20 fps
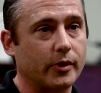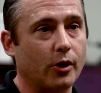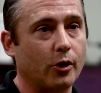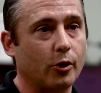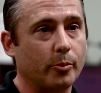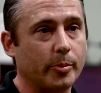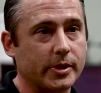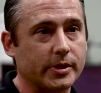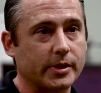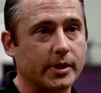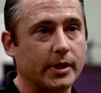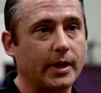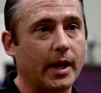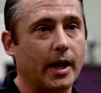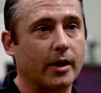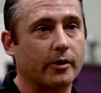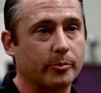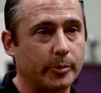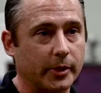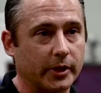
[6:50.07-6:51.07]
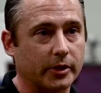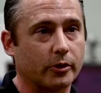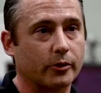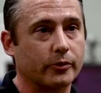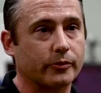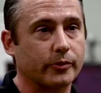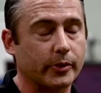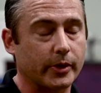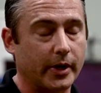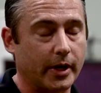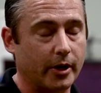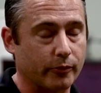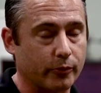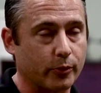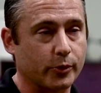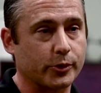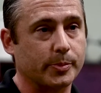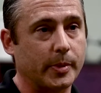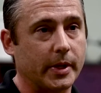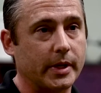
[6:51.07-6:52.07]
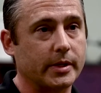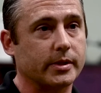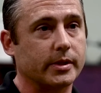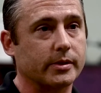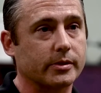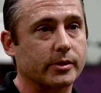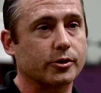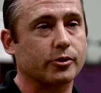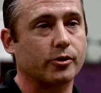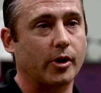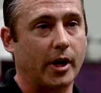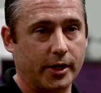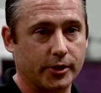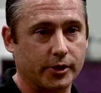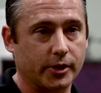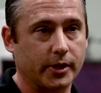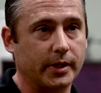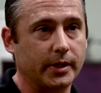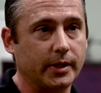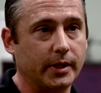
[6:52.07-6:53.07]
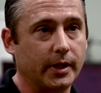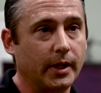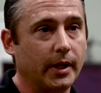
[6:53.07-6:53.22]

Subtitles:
OBC out of Beale Air Force Base is a tragedy.